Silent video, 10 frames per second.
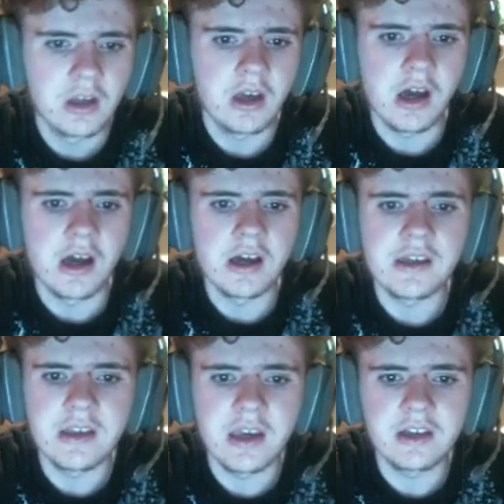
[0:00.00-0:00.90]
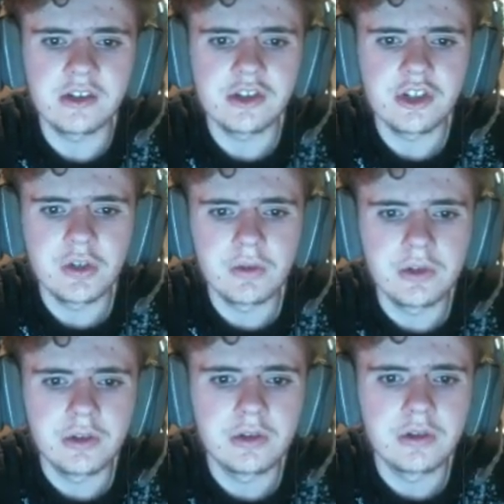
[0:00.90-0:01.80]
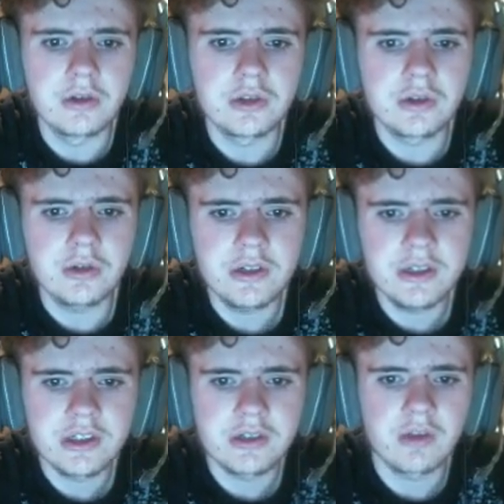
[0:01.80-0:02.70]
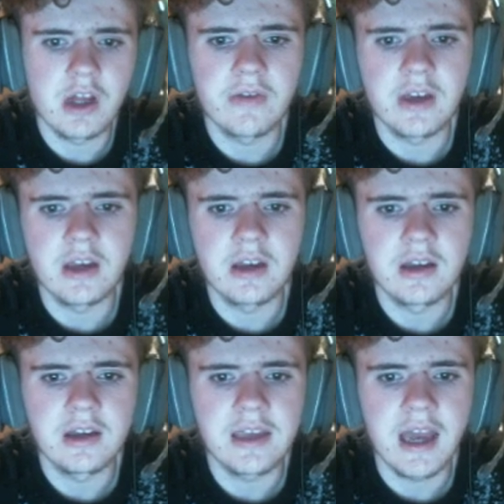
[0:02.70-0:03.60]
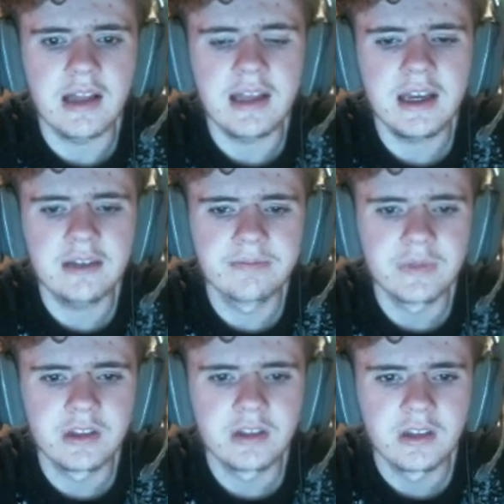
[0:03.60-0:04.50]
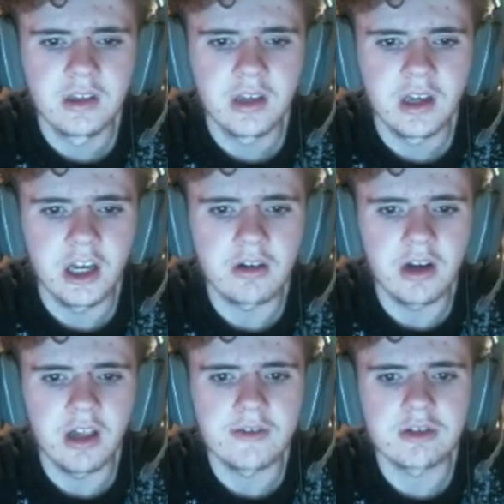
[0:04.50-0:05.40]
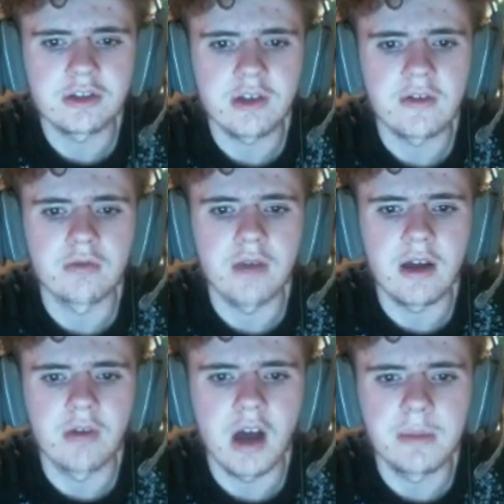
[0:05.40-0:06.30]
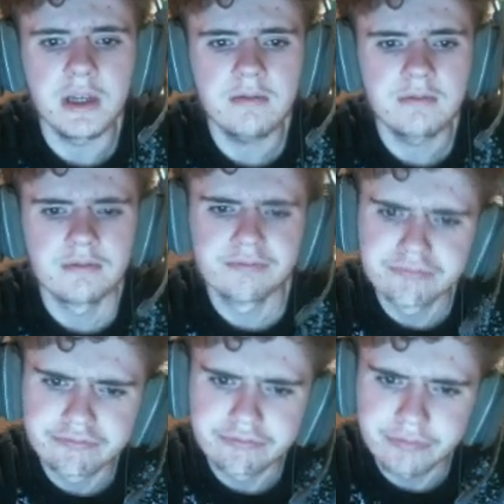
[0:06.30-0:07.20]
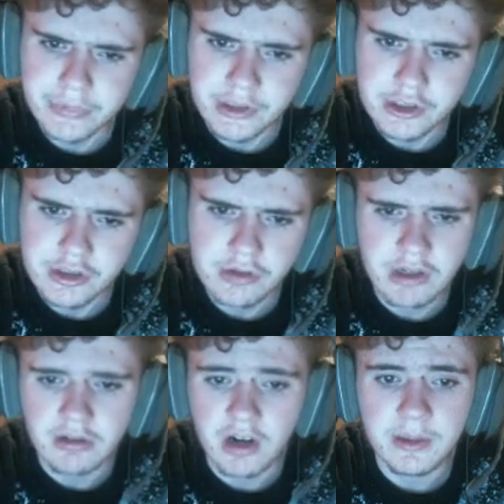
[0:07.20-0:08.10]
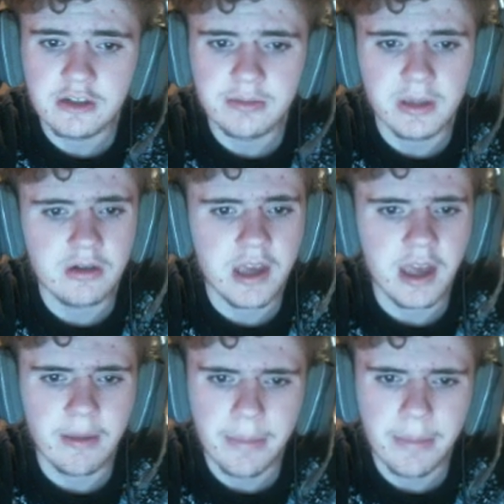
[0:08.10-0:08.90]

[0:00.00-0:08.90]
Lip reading: Yingchunosaurus will have a gala. Cryolophosaurus will have a red robin. There's 2 red robins, but okay.